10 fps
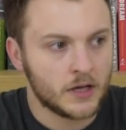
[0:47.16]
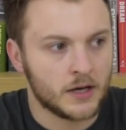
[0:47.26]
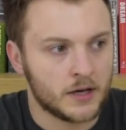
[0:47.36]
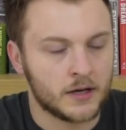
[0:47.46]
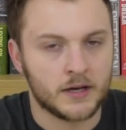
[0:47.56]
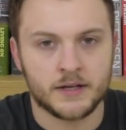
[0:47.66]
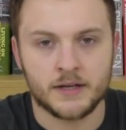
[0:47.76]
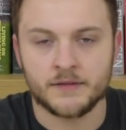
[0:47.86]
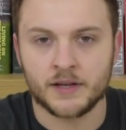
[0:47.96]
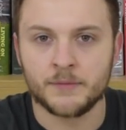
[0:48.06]

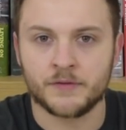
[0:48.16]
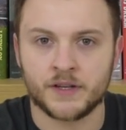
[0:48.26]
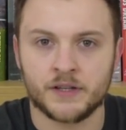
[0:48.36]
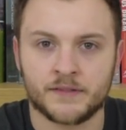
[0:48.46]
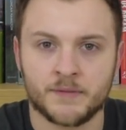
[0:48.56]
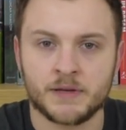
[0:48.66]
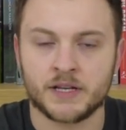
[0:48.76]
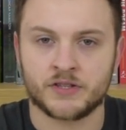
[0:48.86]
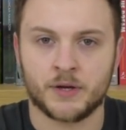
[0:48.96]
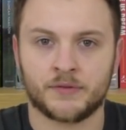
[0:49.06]
in terms of United
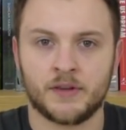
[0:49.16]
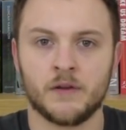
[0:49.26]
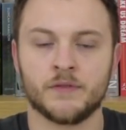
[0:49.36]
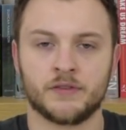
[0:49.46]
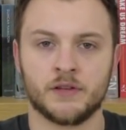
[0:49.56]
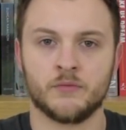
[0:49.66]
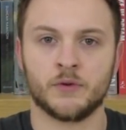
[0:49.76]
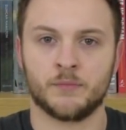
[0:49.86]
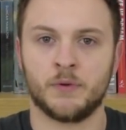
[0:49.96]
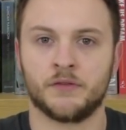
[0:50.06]
beating Chelsea, that obviously
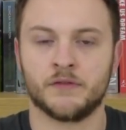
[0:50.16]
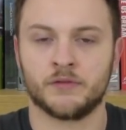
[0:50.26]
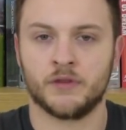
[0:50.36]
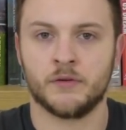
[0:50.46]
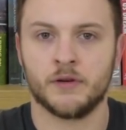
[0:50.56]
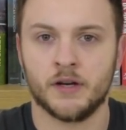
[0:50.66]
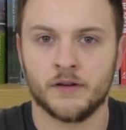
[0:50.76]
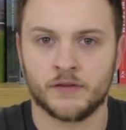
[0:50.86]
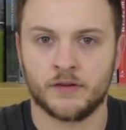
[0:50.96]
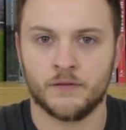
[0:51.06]
was a positive result
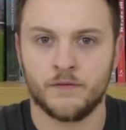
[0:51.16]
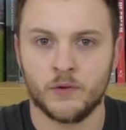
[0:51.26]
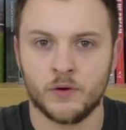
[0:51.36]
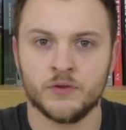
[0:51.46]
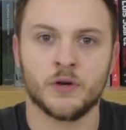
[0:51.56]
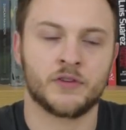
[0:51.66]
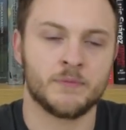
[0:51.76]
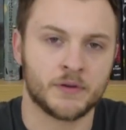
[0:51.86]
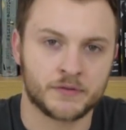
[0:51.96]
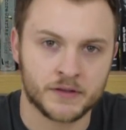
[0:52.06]
for top four. Not
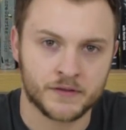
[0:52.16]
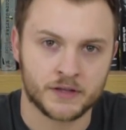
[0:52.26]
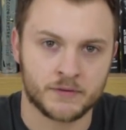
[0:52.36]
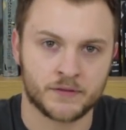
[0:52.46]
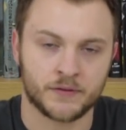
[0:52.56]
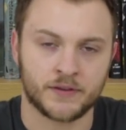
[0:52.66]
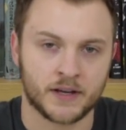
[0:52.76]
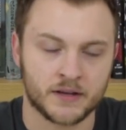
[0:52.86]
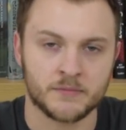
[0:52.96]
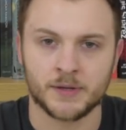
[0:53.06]
so positive in the race for
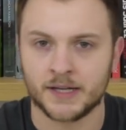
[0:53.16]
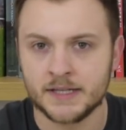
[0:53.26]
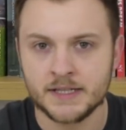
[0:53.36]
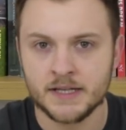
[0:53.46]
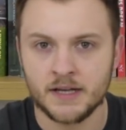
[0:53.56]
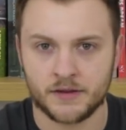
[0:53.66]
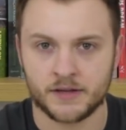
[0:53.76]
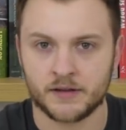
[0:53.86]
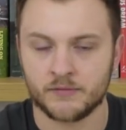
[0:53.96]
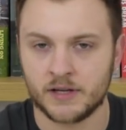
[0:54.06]
second, but I
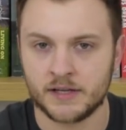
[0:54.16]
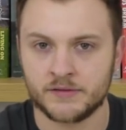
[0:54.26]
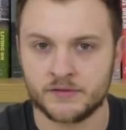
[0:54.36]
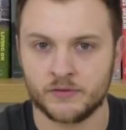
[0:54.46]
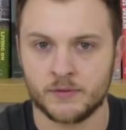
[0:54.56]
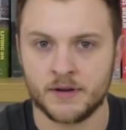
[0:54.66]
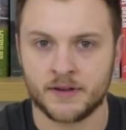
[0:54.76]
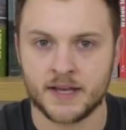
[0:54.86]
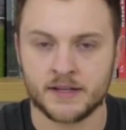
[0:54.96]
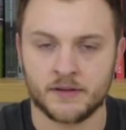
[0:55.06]
think it really is just all
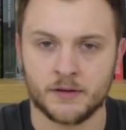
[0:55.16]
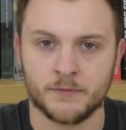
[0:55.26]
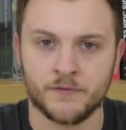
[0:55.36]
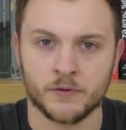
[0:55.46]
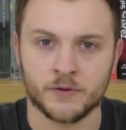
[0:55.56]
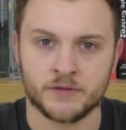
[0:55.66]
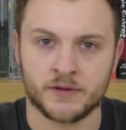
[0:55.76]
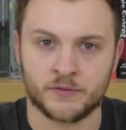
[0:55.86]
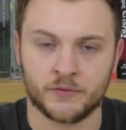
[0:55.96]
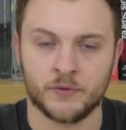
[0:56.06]
about getting in the top four and the
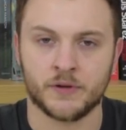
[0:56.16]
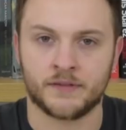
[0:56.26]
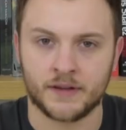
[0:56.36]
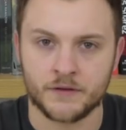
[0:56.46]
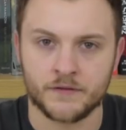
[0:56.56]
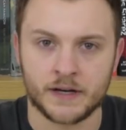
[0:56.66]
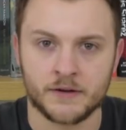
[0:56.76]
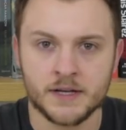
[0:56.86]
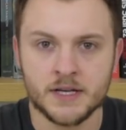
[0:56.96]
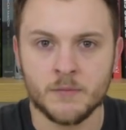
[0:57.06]
rest will sort itself
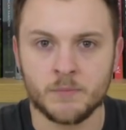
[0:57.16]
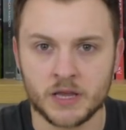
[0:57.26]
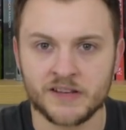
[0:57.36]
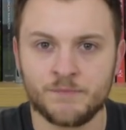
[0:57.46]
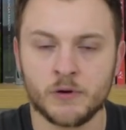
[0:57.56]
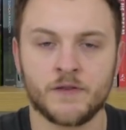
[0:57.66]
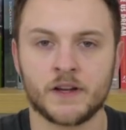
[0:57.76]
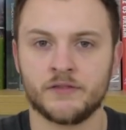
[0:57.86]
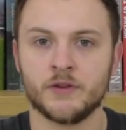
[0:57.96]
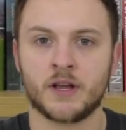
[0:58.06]
out. But Liverpool
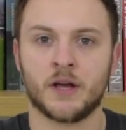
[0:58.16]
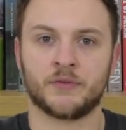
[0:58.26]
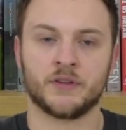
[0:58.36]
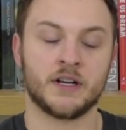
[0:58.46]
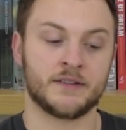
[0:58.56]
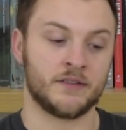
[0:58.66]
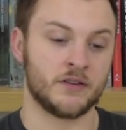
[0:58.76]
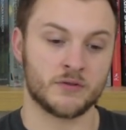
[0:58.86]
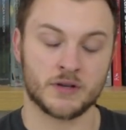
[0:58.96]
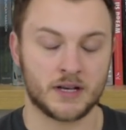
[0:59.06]
face Newcastle United,
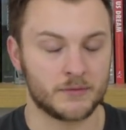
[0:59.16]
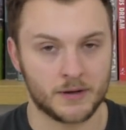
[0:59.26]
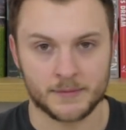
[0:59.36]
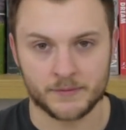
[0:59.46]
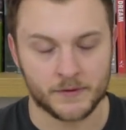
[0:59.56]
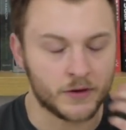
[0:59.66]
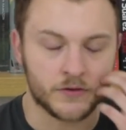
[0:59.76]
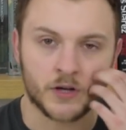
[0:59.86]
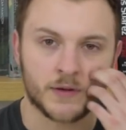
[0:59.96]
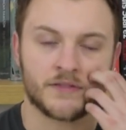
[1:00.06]
who, I mean, we've
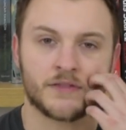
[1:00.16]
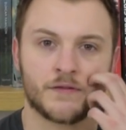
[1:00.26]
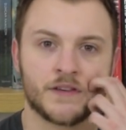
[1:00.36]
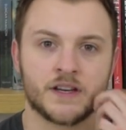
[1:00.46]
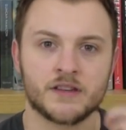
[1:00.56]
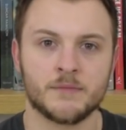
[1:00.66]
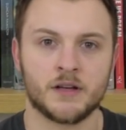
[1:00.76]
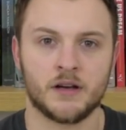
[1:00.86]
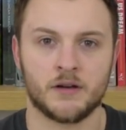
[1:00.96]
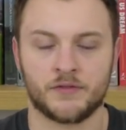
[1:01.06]
got no reason to fear them.
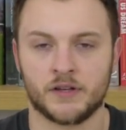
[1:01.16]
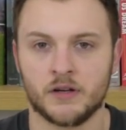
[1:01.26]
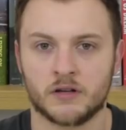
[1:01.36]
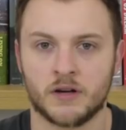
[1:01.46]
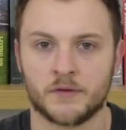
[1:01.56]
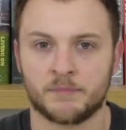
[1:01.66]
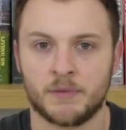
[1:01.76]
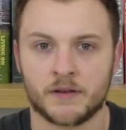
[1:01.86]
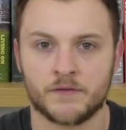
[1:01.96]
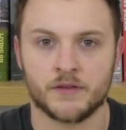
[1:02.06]
I obviously great
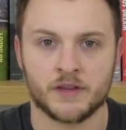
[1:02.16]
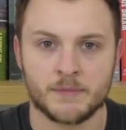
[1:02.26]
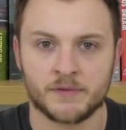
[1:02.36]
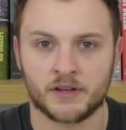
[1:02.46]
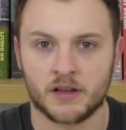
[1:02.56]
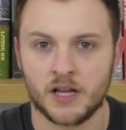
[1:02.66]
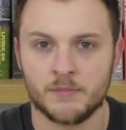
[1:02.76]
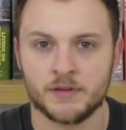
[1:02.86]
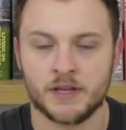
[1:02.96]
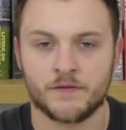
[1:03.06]
respect for them as a
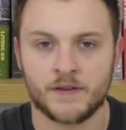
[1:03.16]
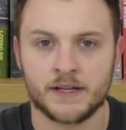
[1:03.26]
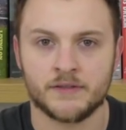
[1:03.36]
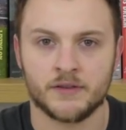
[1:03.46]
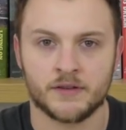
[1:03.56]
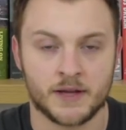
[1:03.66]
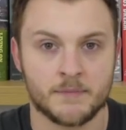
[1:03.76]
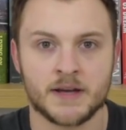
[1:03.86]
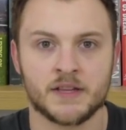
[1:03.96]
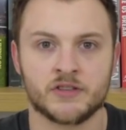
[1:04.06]
club and their fans and
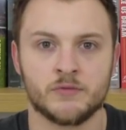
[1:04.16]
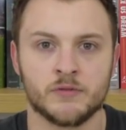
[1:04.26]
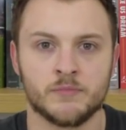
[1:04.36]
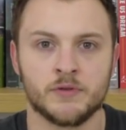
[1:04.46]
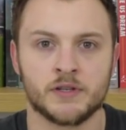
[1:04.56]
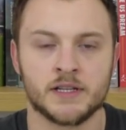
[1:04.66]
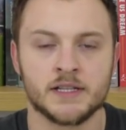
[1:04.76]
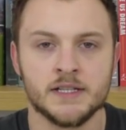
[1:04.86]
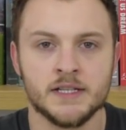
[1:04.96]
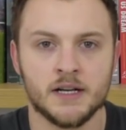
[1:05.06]
their manager, more
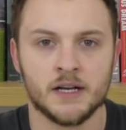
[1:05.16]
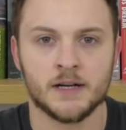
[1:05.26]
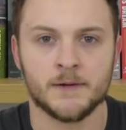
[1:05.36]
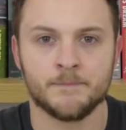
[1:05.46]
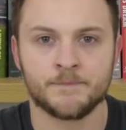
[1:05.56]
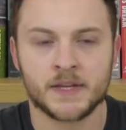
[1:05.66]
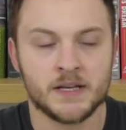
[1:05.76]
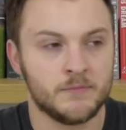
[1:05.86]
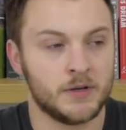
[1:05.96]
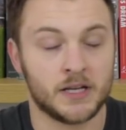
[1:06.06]
importantly.
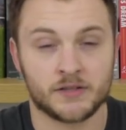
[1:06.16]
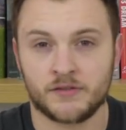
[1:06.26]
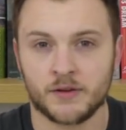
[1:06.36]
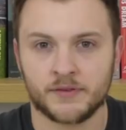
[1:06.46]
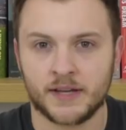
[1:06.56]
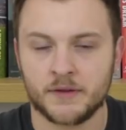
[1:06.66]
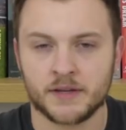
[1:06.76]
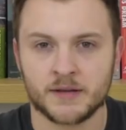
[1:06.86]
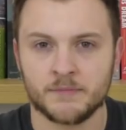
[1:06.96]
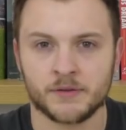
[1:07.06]
But I just don't see how
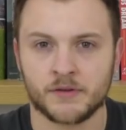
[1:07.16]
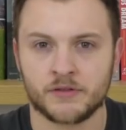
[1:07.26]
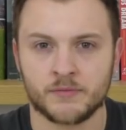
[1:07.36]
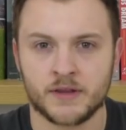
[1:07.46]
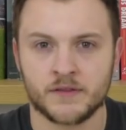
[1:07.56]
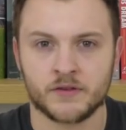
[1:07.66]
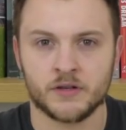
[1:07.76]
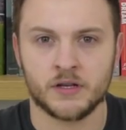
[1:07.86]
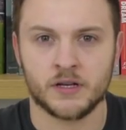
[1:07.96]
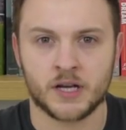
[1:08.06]
they can pose a threat. They've
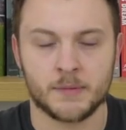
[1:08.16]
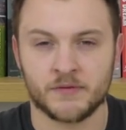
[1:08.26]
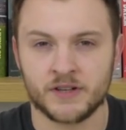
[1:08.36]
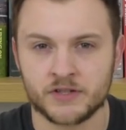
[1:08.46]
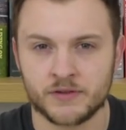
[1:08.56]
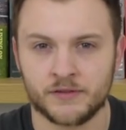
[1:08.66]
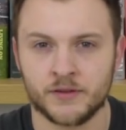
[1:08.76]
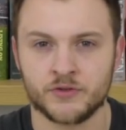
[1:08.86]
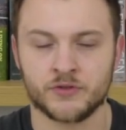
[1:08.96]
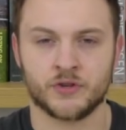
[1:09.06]
got a couple of injuries
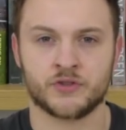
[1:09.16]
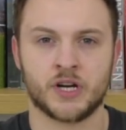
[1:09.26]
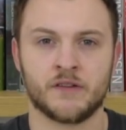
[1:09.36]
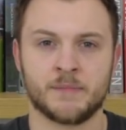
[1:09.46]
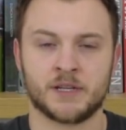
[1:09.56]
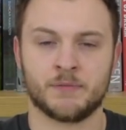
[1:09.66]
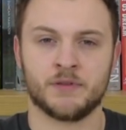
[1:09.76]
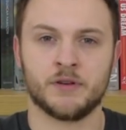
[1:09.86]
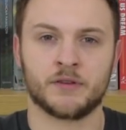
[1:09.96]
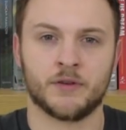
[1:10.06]
and their Jonjo Shelby picked up
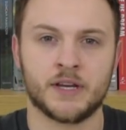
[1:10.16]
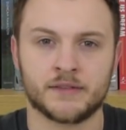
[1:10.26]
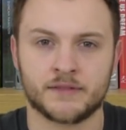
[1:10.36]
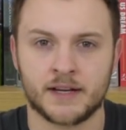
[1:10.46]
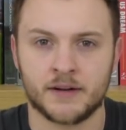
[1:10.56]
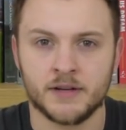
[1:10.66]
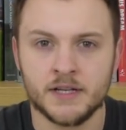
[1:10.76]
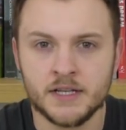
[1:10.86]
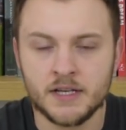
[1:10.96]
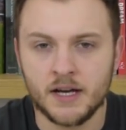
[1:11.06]
a knock, so he's a doubt.
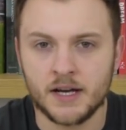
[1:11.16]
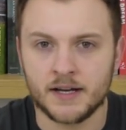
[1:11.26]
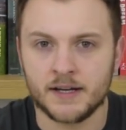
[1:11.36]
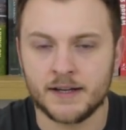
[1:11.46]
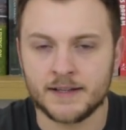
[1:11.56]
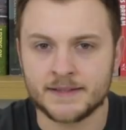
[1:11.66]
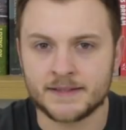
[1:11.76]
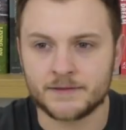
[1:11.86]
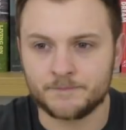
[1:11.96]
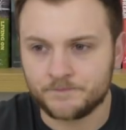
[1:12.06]

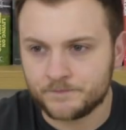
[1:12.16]
And